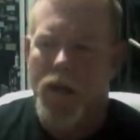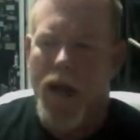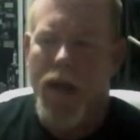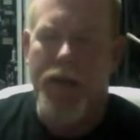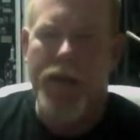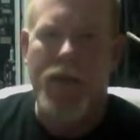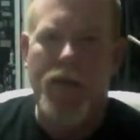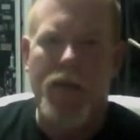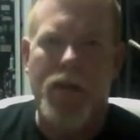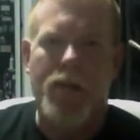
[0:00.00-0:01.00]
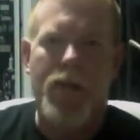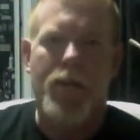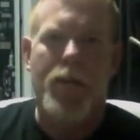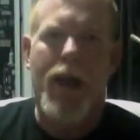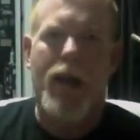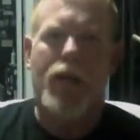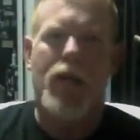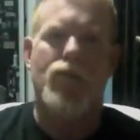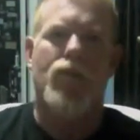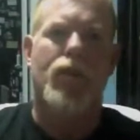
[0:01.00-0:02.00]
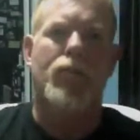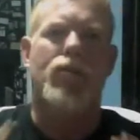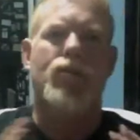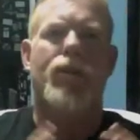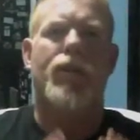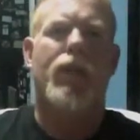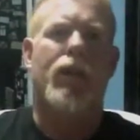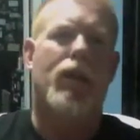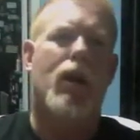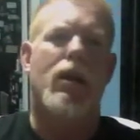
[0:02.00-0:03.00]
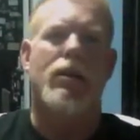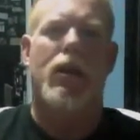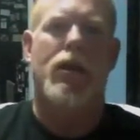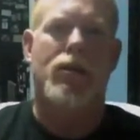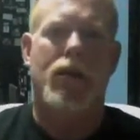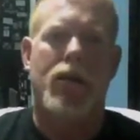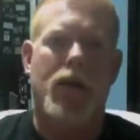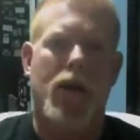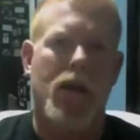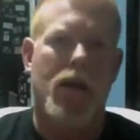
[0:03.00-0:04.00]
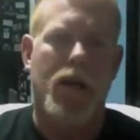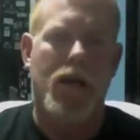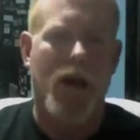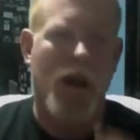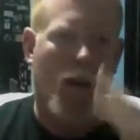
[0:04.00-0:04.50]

I am going to give you a little bit of a background so that it puts everything into context. And I